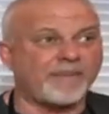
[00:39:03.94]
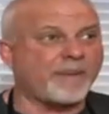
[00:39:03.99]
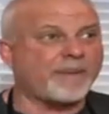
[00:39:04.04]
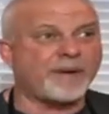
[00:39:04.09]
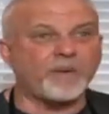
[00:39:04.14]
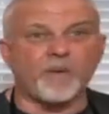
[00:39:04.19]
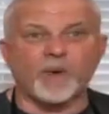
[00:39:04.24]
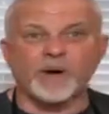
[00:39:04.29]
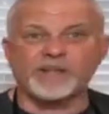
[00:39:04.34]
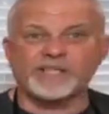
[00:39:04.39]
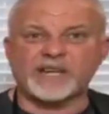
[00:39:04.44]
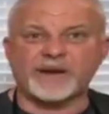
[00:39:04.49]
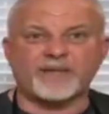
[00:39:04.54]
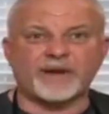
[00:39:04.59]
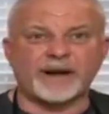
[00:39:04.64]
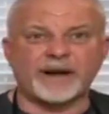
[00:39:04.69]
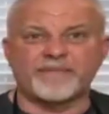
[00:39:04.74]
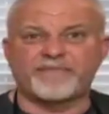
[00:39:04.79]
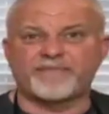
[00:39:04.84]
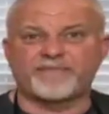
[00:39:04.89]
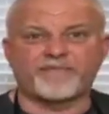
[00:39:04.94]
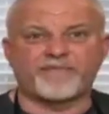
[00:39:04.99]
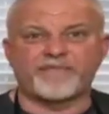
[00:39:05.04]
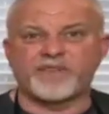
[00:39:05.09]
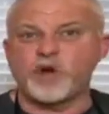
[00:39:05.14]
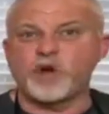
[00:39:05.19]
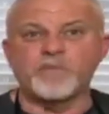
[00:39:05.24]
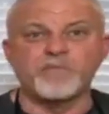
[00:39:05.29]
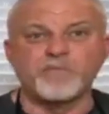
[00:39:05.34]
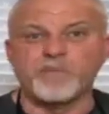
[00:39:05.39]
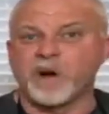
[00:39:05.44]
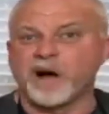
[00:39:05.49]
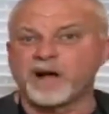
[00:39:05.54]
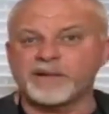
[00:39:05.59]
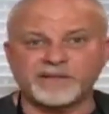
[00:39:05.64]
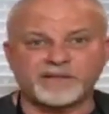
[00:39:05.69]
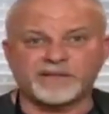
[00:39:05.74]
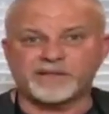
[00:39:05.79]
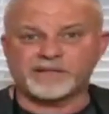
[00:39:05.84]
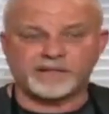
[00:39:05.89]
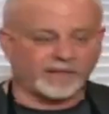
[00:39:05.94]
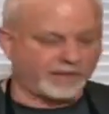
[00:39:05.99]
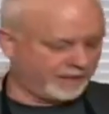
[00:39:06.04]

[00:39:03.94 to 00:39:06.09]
maybe once every few months.